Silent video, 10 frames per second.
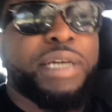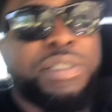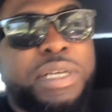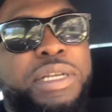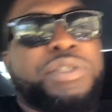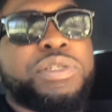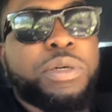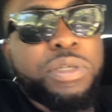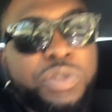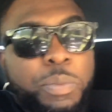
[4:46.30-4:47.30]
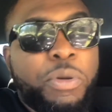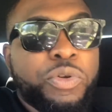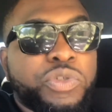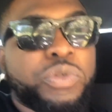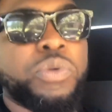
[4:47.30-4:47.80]
I said, it's a
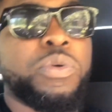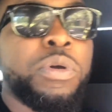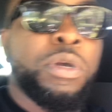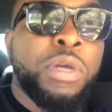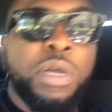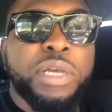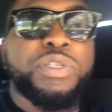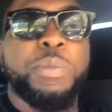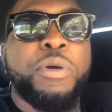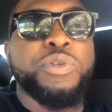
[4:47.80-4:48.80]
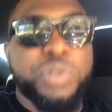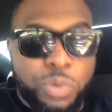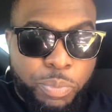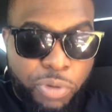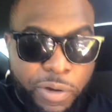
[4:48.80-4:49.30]
personal
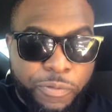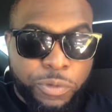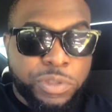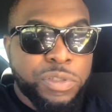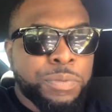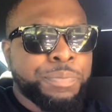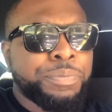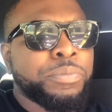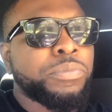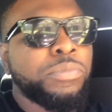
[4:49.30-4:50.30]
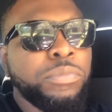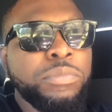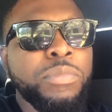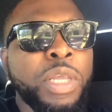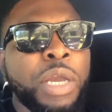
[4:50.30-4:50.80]
preference
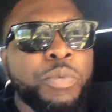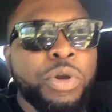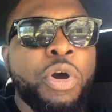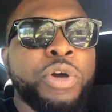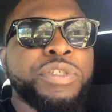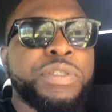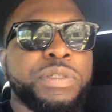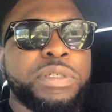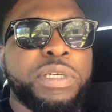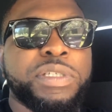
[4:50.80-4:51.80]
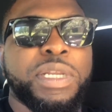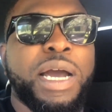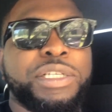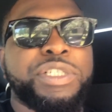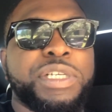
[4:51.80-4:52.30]
in regards to, it's
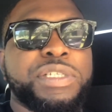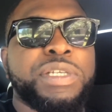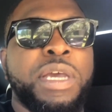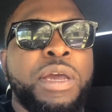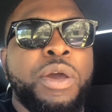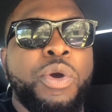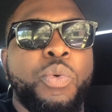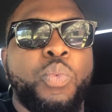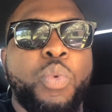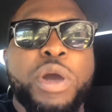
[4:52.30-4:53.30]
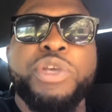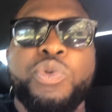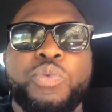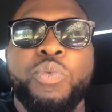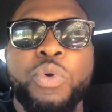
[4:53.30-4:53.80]
not just what
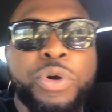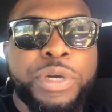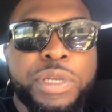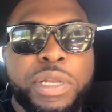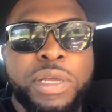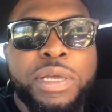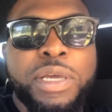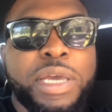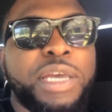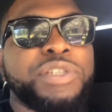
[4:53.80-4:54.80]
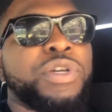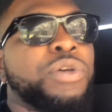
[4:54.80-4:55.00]
you want, it's